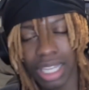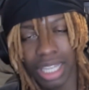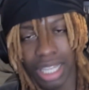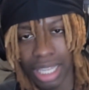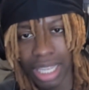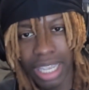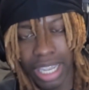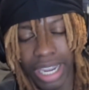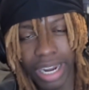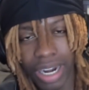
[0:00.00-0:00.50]

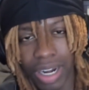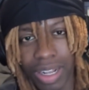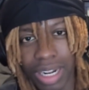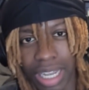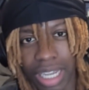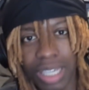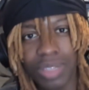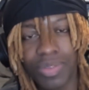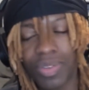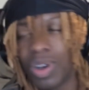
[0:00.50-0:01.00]
you hear the
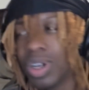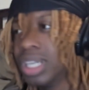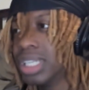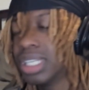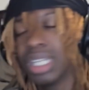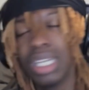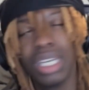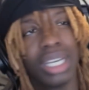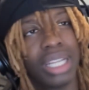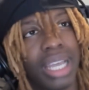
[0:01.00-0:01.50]
nigga's voice,
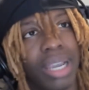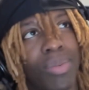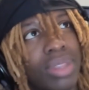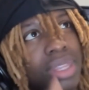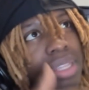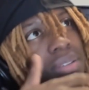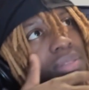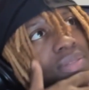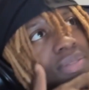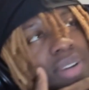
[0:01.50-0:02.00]
and then you're like, what
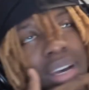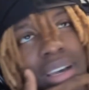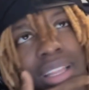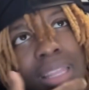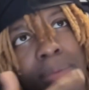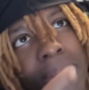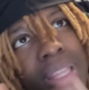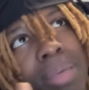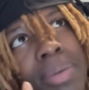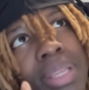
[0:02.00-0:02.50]
the fuck?
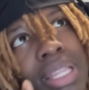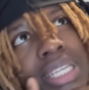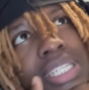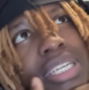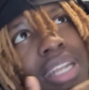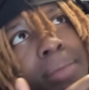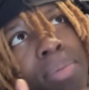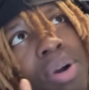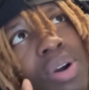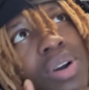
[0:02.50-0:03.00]
Let me
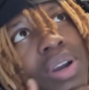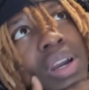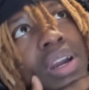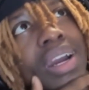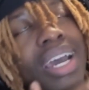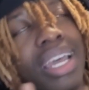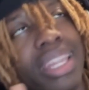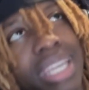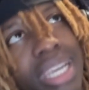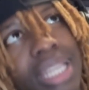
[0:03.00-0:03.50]
listen to more.
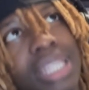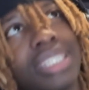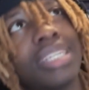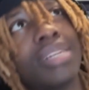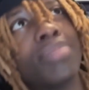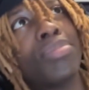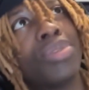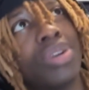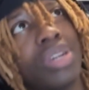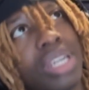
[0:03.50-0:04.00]
And then you listen to
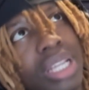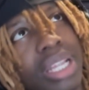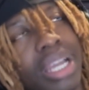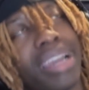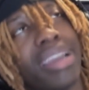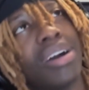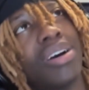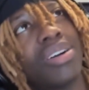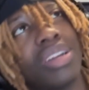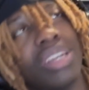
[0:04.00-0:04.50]
more, and you're
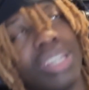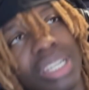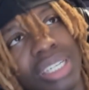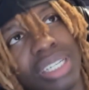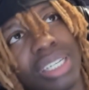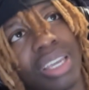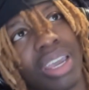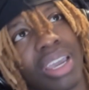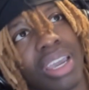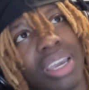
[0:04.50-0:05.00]
like, hold on, this
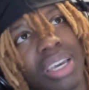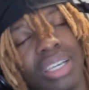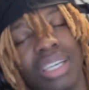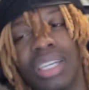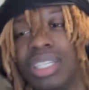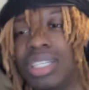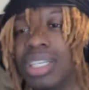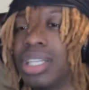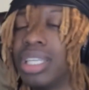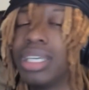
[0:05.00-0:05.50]
shit
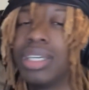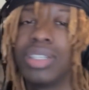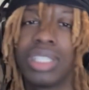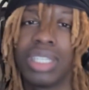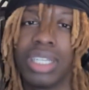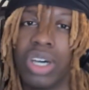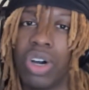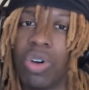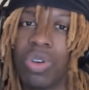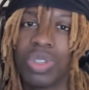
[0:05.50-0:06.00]
good. JELEEL's
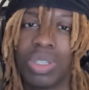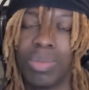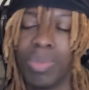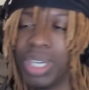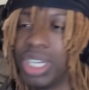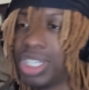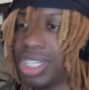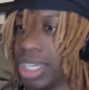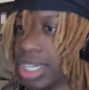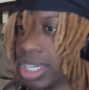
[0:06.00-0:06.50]
the
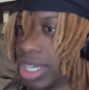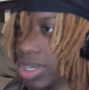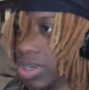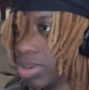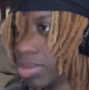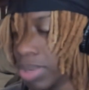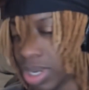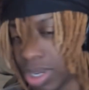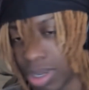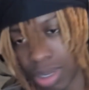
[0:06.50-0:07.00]
ultimate cheat code,
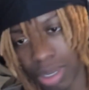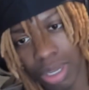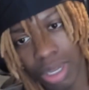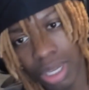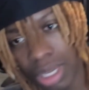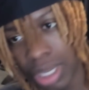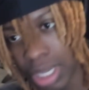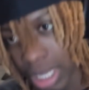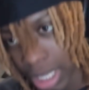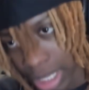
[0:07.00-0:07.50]
bro.
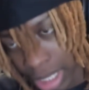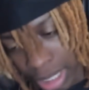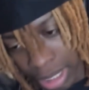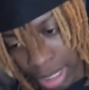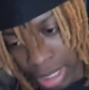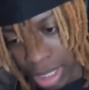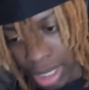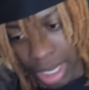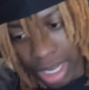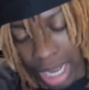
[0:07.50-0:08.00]

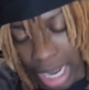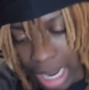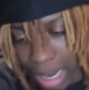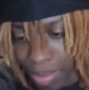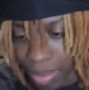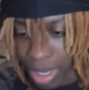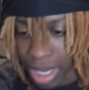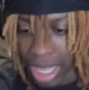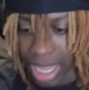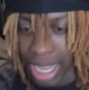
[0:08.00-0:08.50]

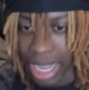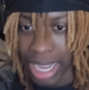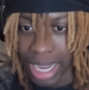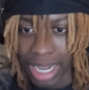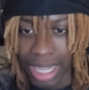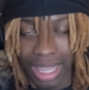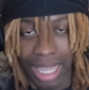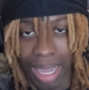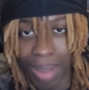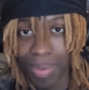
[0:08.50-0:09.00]
I'm
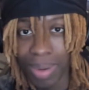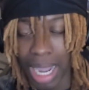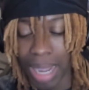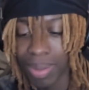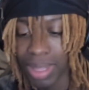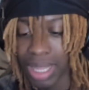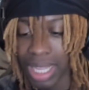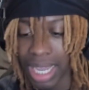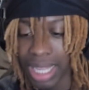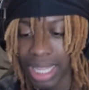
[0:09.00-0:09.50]
glad
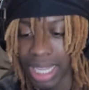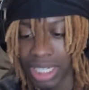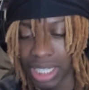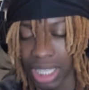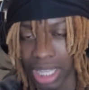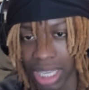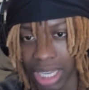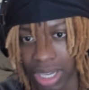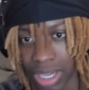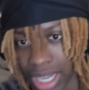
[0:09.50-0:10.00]
that
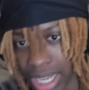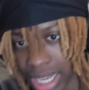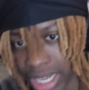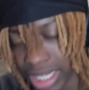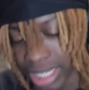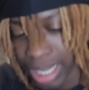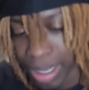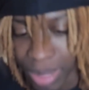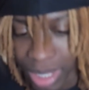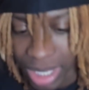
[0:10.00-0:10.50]
JELEEL
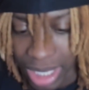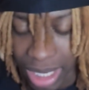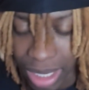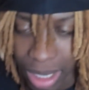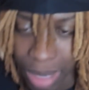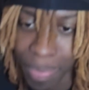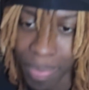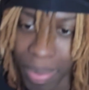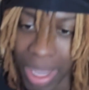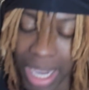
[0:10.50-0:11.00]
is able to
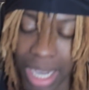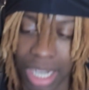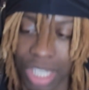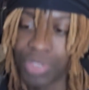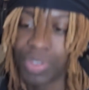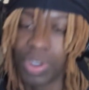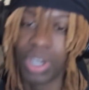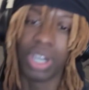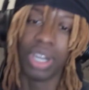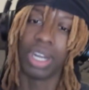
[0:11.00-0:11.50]
make it this
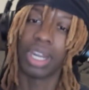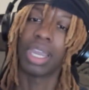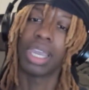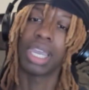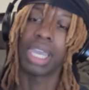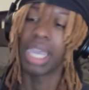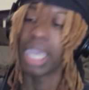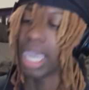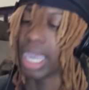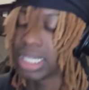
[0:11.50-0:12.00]
far.
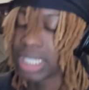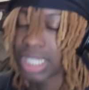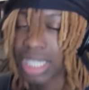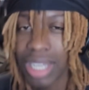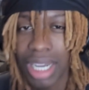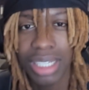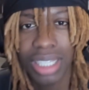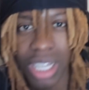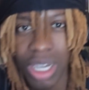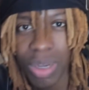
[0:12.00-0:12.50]
And still
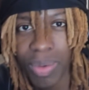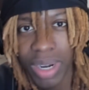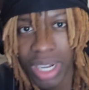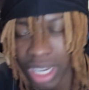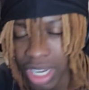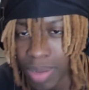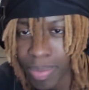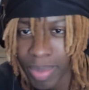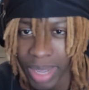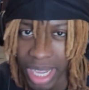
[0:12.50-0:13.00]
has a long way to
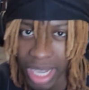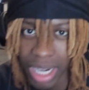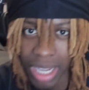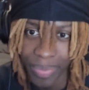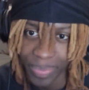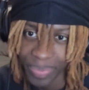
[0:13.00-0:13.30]
go, man.